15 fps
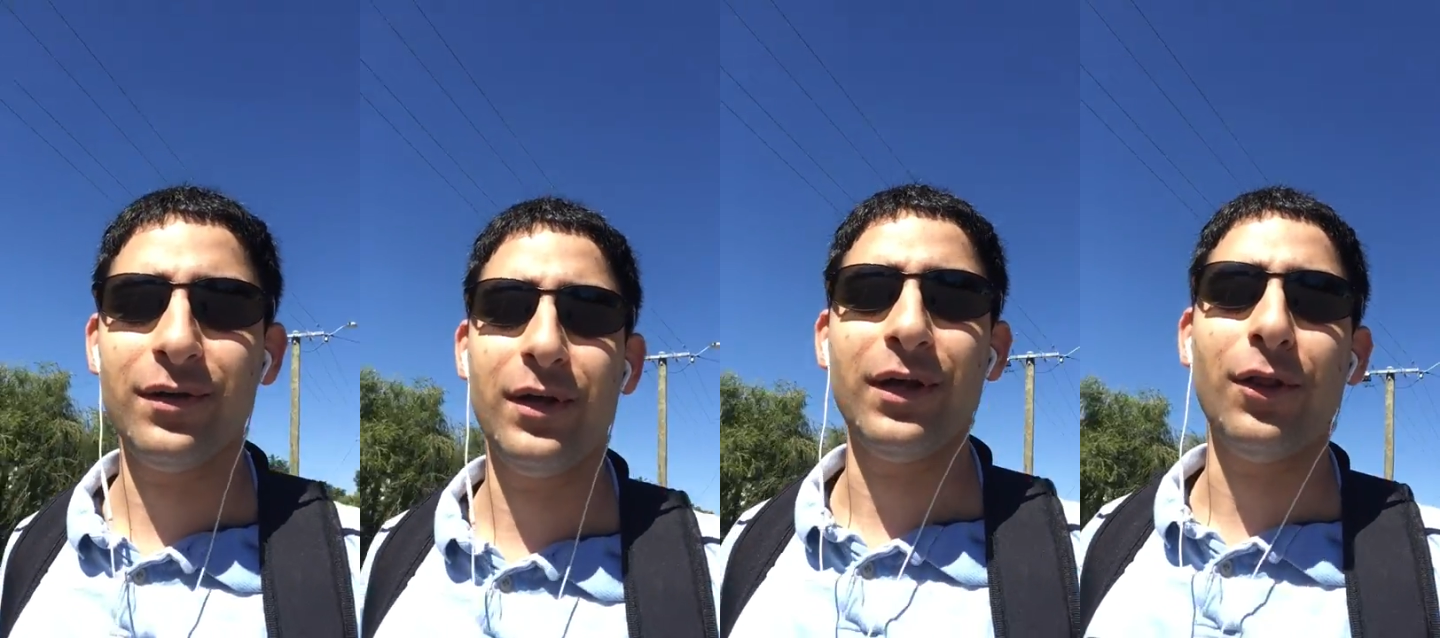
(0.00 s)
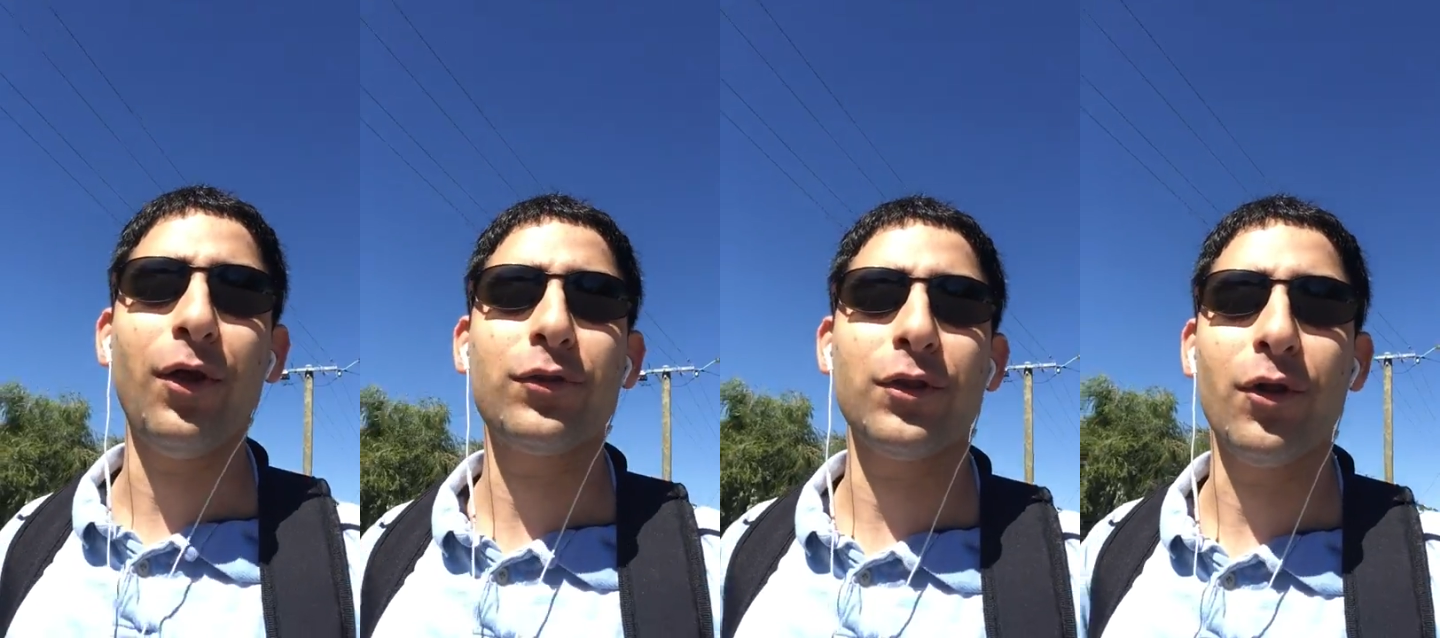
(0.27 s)

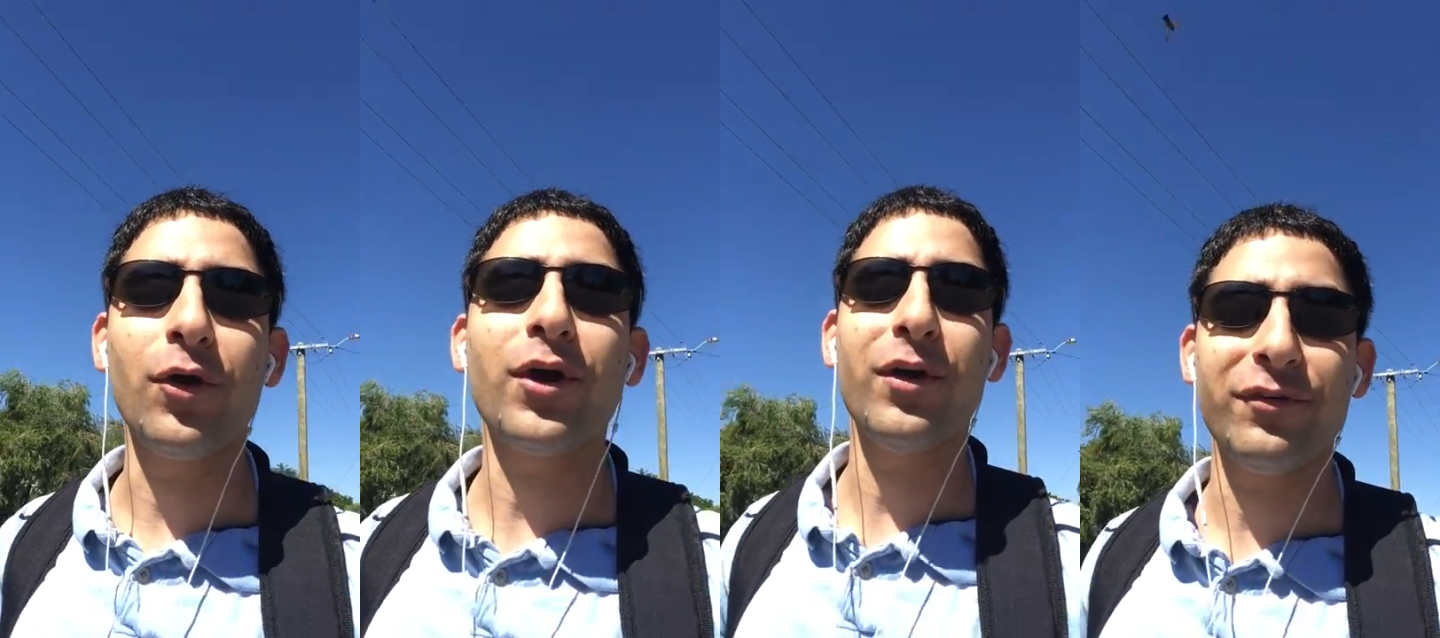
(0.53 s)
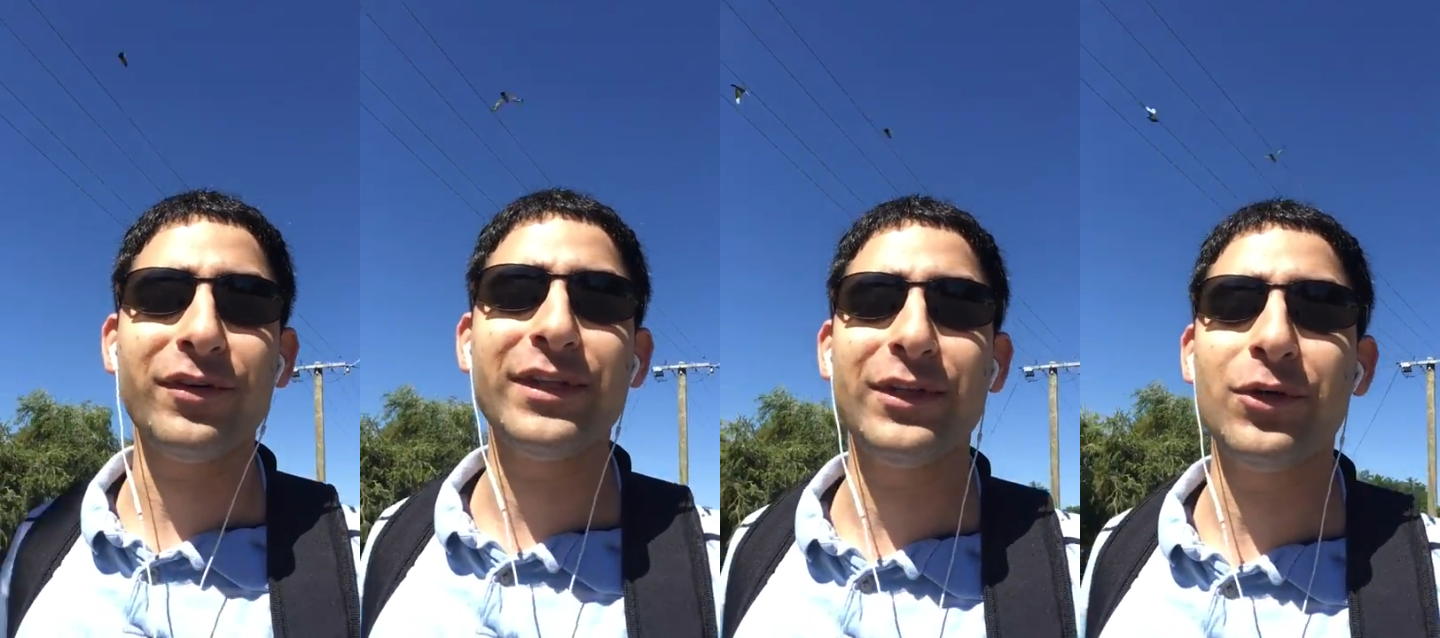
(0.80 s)
a lot
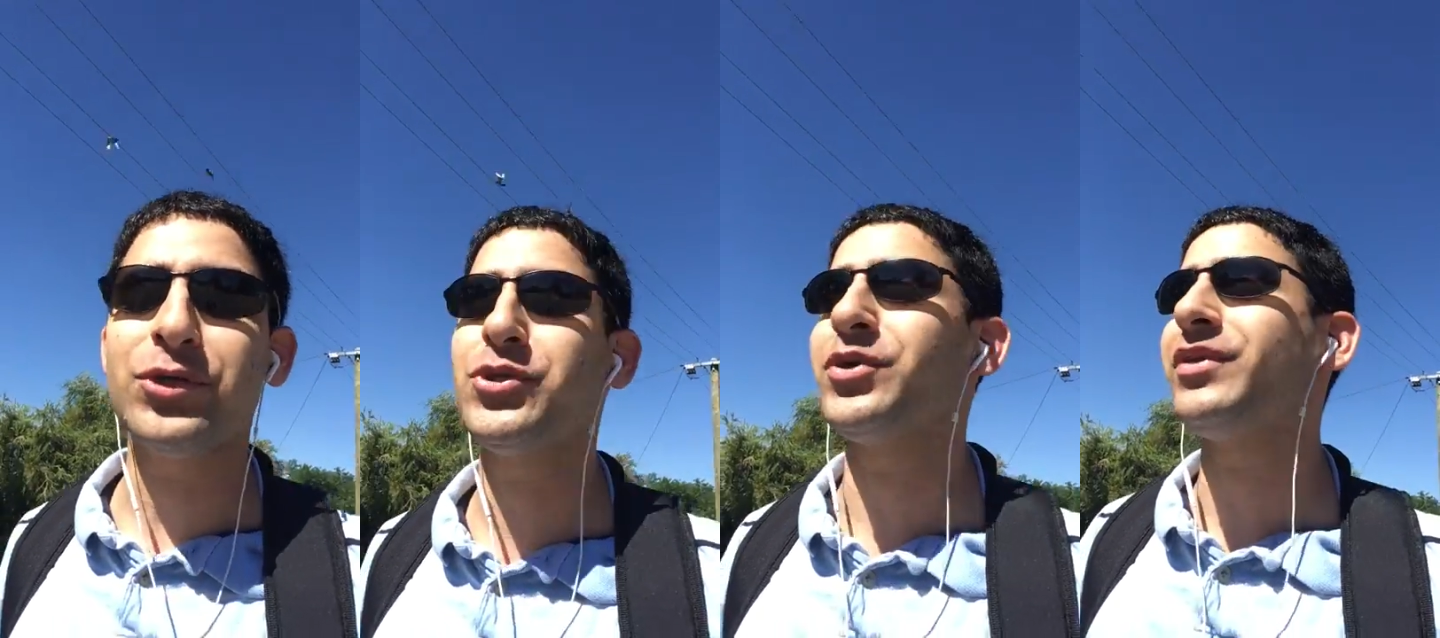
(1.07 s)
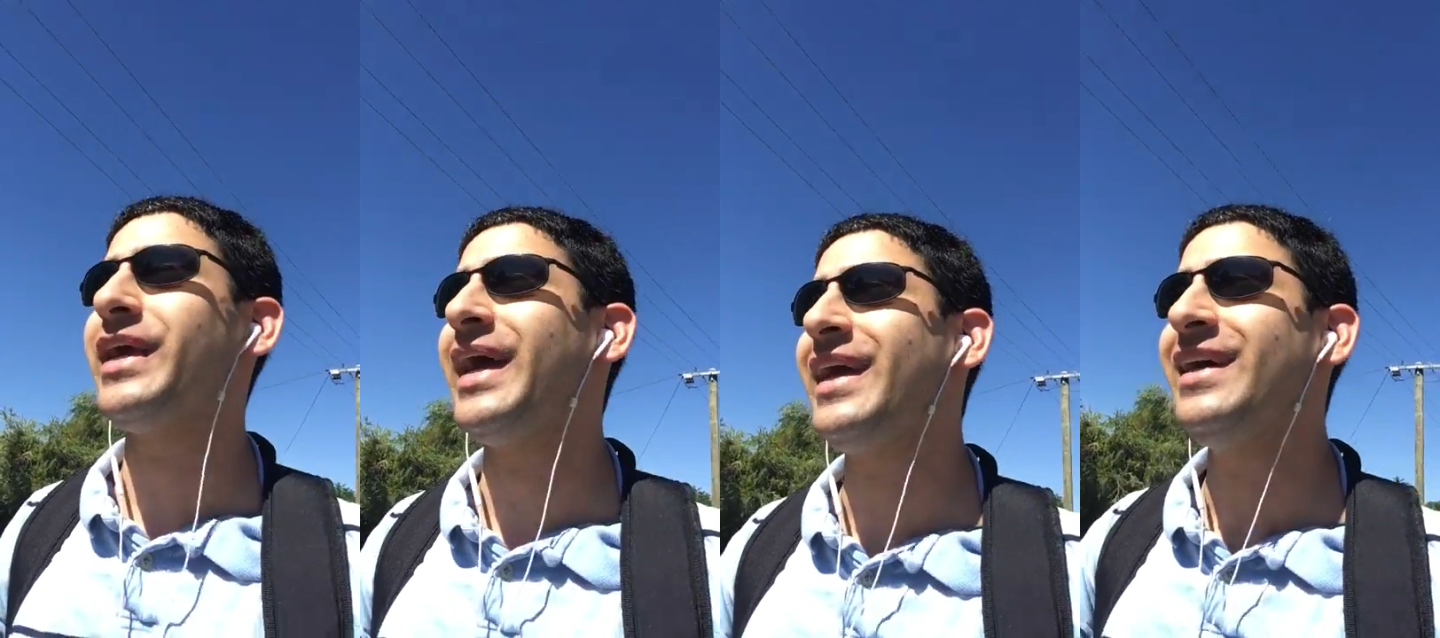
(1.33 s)
longer than
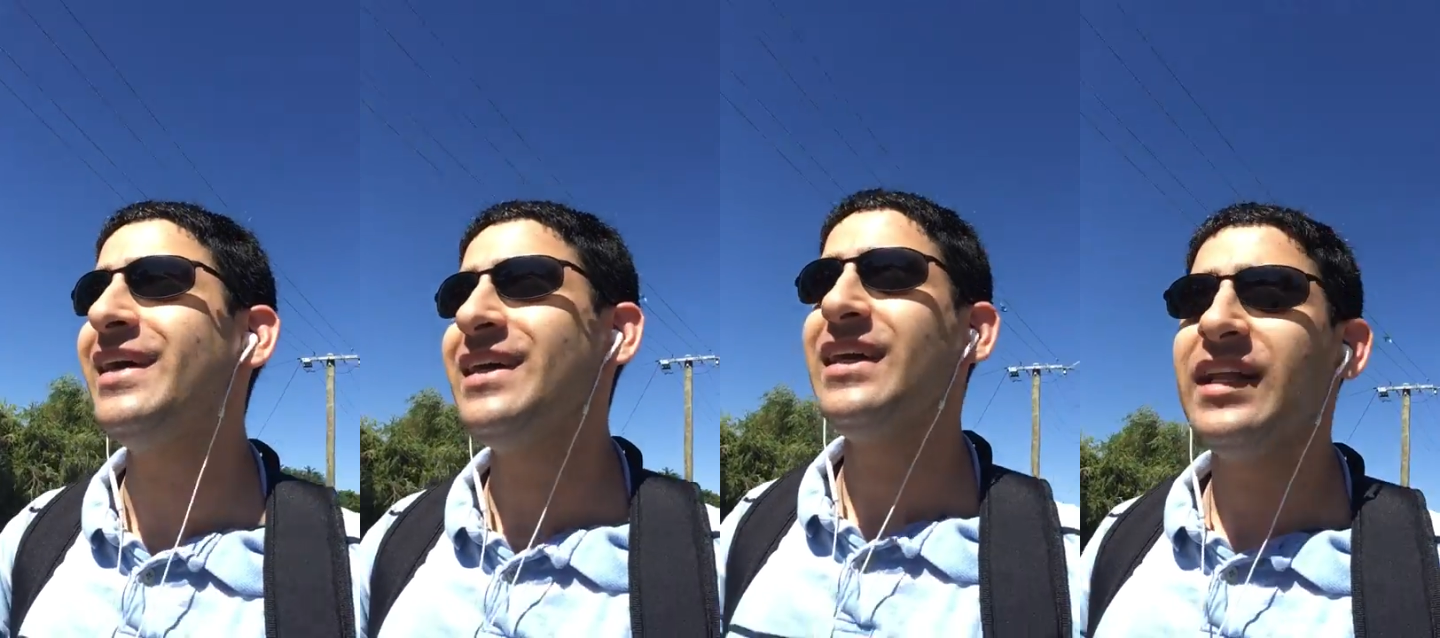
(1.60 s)
usual day.